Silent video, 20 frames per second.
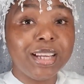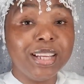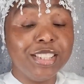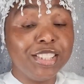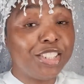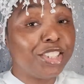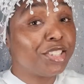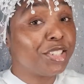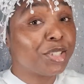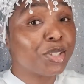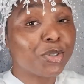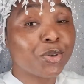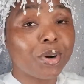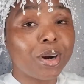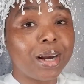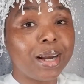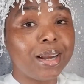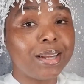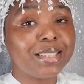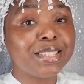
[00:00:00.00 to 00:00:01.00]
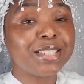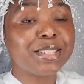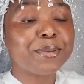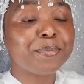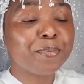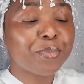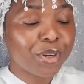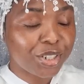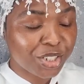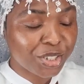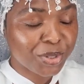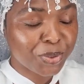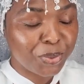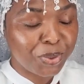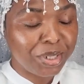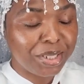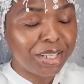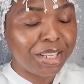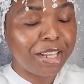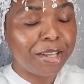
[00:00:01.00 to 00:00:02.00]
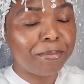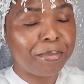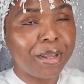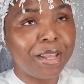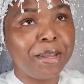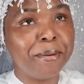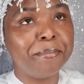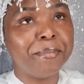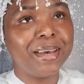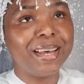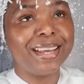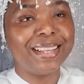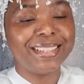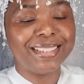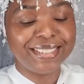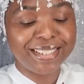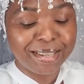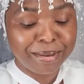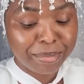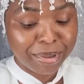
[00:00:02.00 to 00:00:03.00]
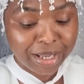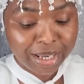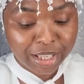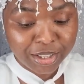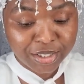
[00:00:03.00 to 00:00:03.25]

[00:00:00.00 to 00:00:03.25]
In Jesus Christ's precious holy name, amen and amen.